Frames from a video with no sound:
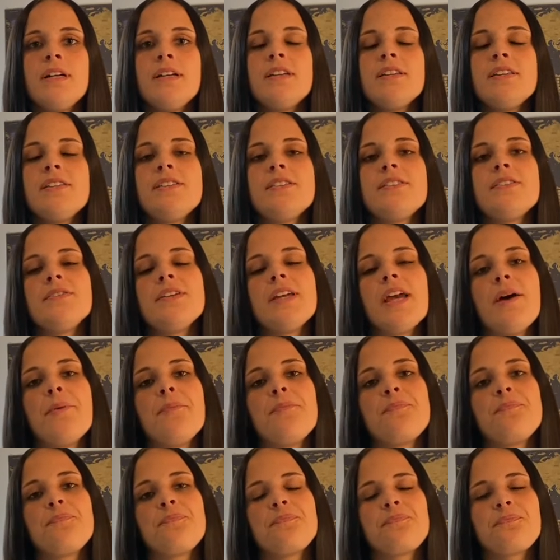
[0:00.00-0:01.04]
So yeah,
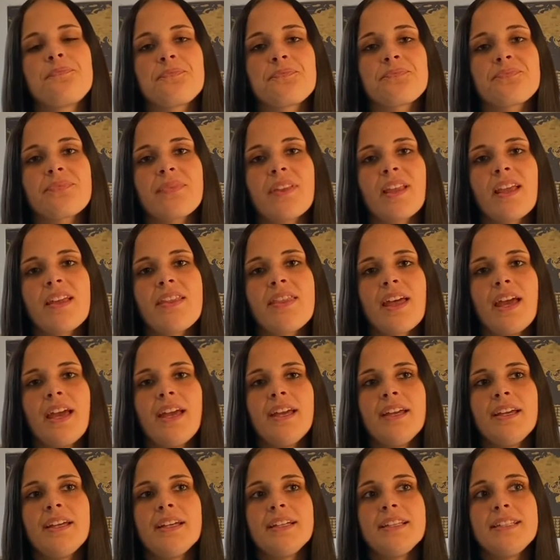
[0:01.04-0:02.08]

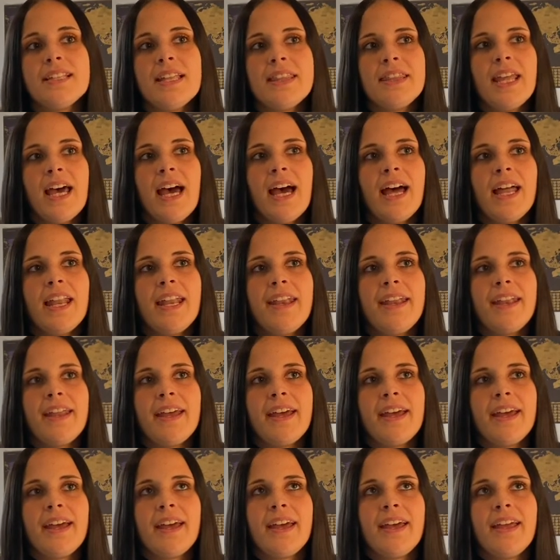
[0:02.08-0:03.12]
they did that,
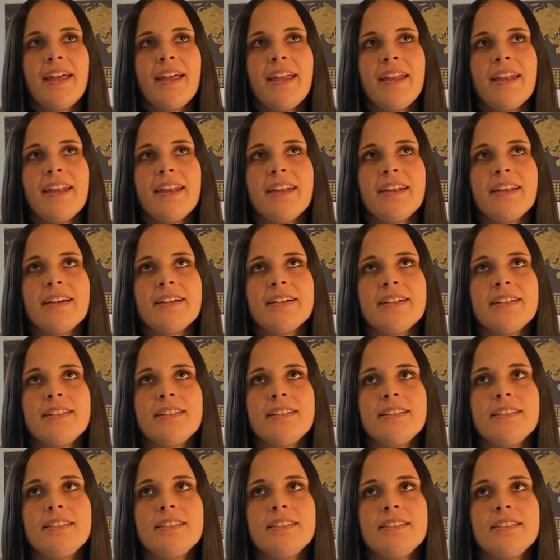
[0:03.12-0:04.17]
and
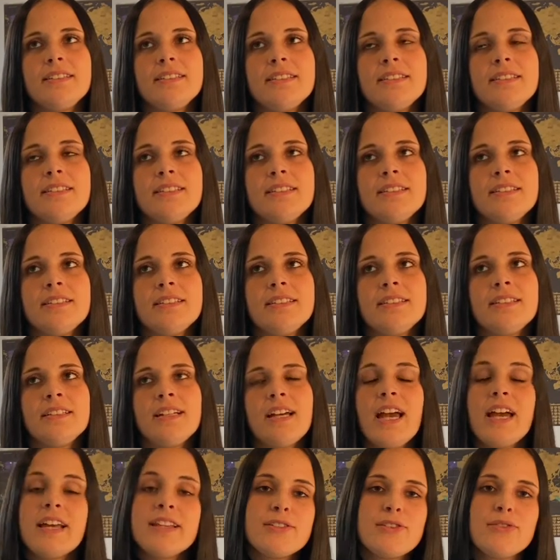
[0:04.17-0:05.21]

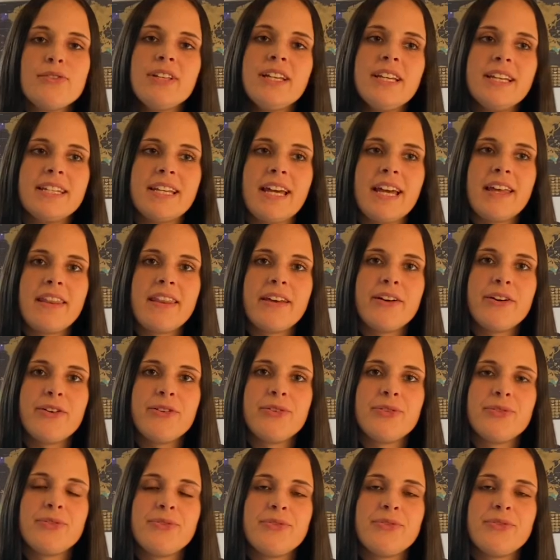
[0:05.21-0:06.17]
it's only a day though.